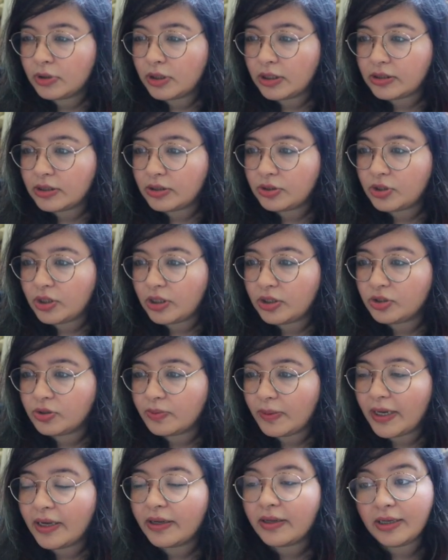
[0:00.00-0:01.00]
Has it
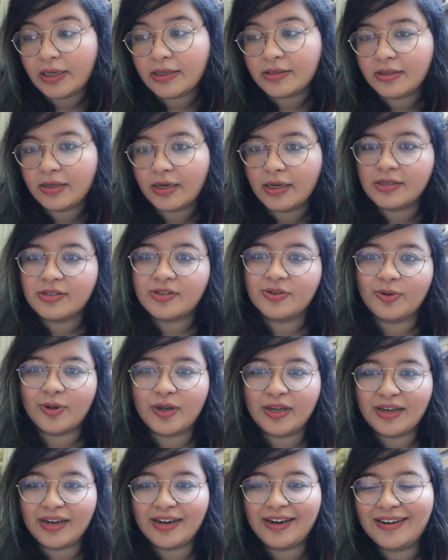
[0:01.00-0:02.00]
changed back? Yes, it has.
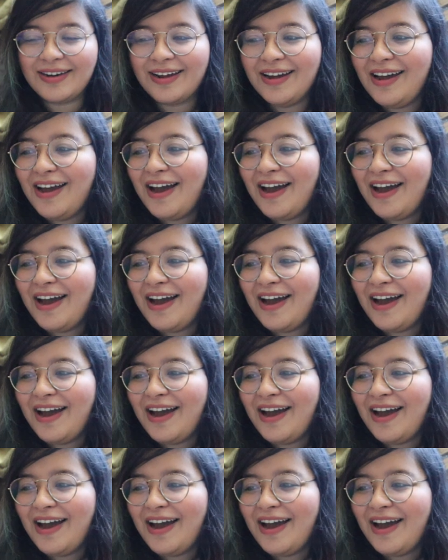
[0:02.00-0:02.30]
Okay, great.